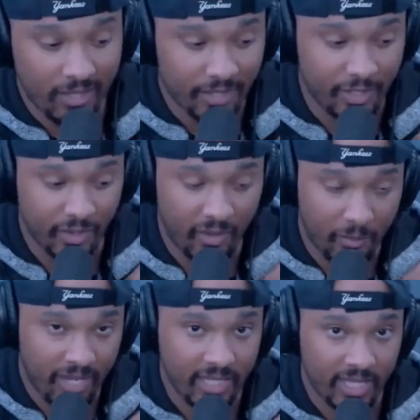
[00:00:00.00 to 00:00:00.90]
They're doing
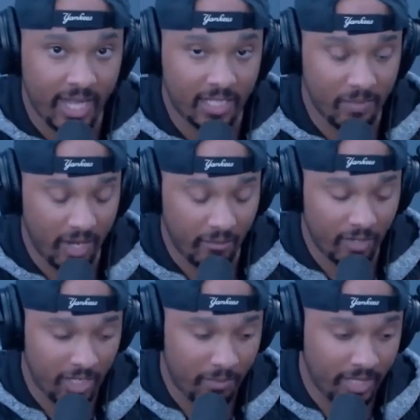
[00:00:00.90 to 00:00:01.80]
big things, man.
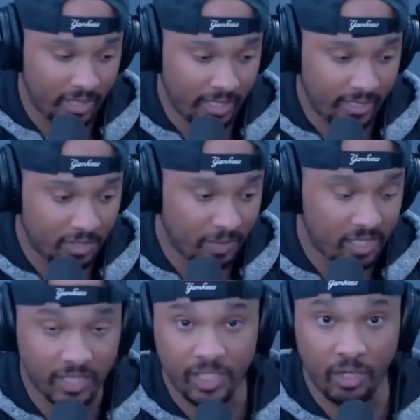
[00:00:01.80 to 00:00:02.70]
Really big things,
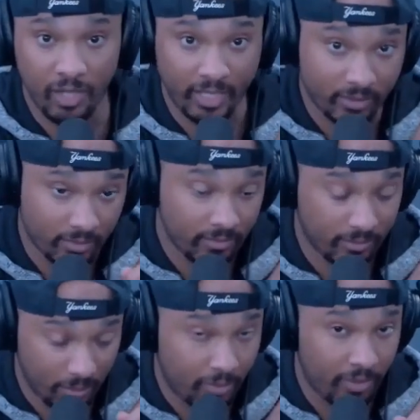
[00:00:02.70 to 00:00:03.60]
especially Jody.
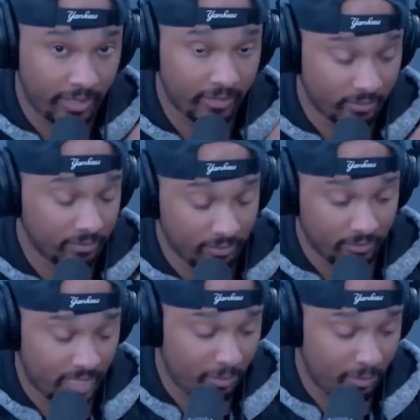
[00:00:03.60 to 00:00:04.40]
My boy. Keep